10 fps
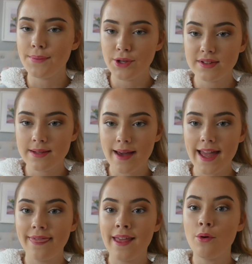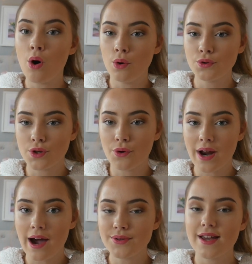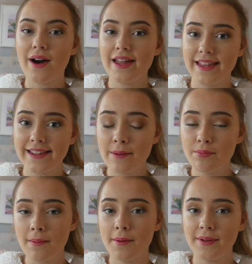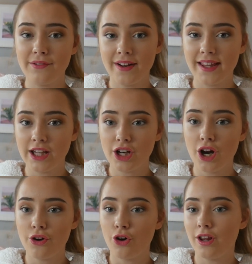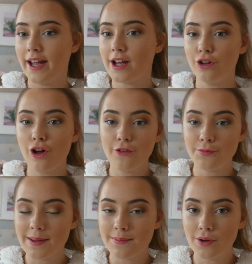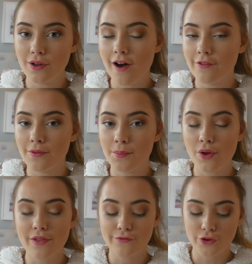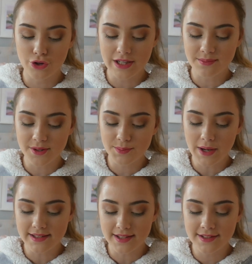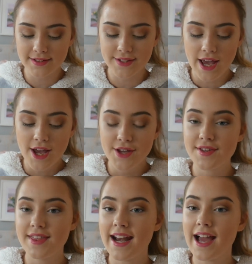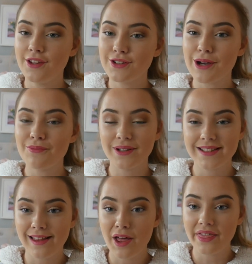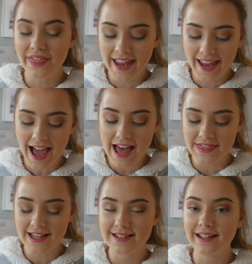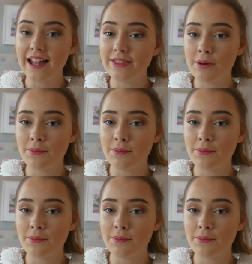Beauty Bay and they were all sold out. So I think they're probably really good or like a lot of people have bought them for Christmas presents. So then I looked on Pretty Little Thing and they still had them